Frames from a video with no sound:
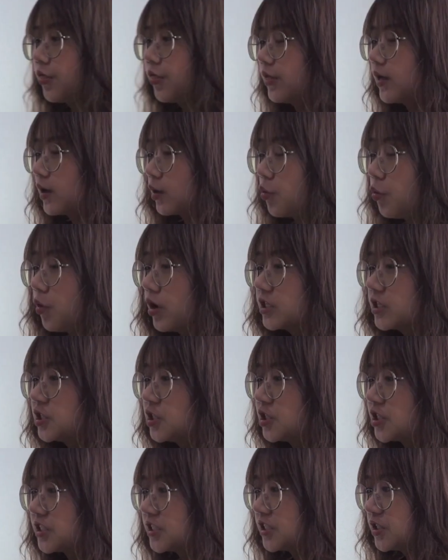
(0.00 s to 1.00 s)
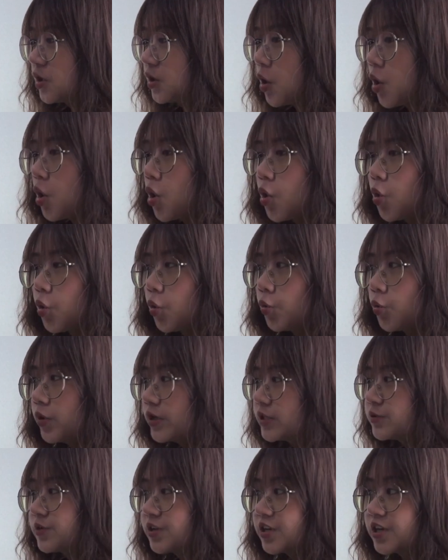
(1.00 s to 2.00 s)
The question,
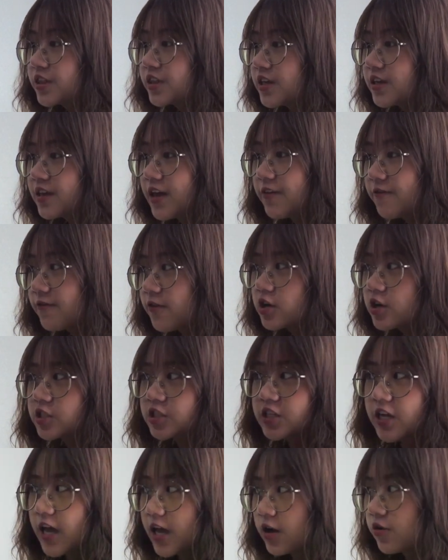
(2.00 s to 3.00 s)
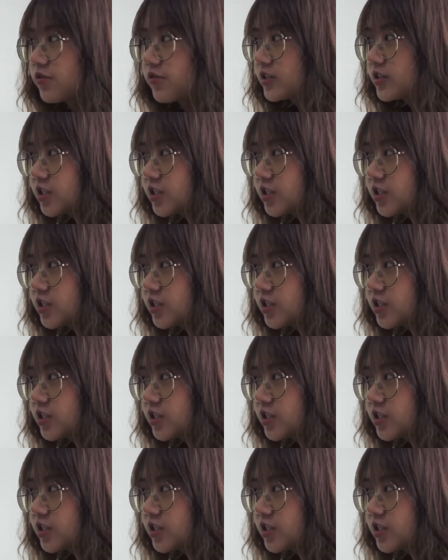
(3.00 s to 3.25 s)
which one do you think came first, egg or the